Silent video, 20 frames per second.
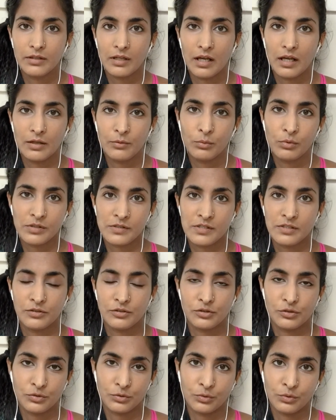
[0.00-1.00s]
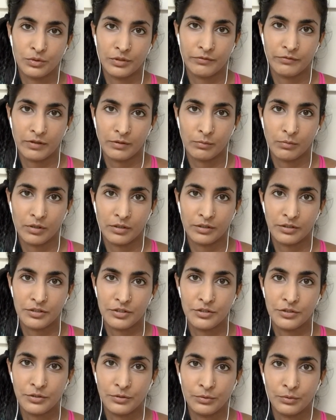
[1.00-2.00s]
I wasn't sure if I wanted to
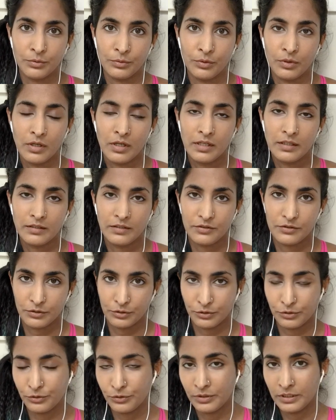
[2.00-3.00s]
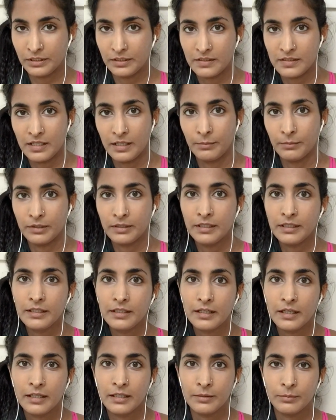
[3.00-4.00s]
do the surgery in the same
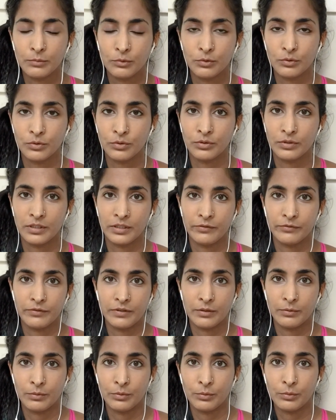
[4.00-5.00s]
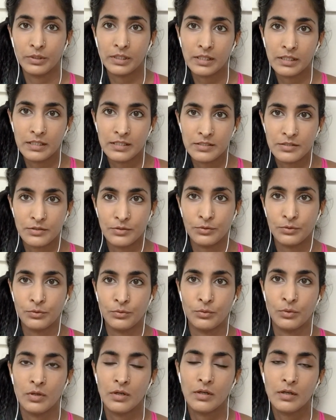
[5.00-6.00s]
clinic anymore, if they were willing
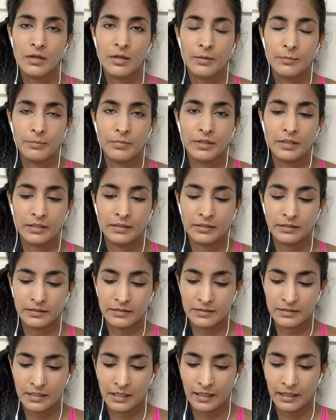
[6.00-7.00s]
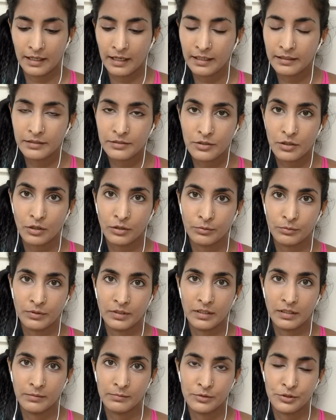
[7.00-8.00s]
to. But I had a talk with
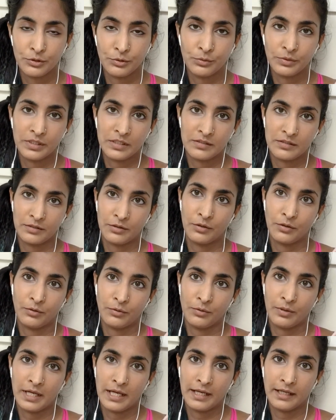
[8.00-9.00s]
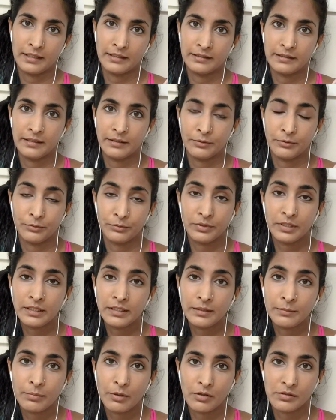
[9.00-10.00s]
them 2 weeks ago, and they're
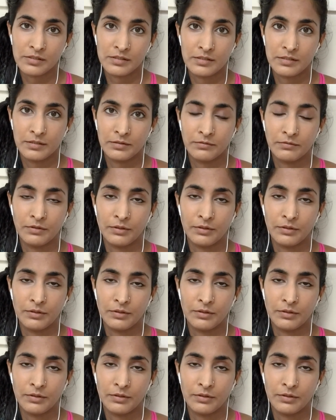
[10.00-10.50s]
really positive.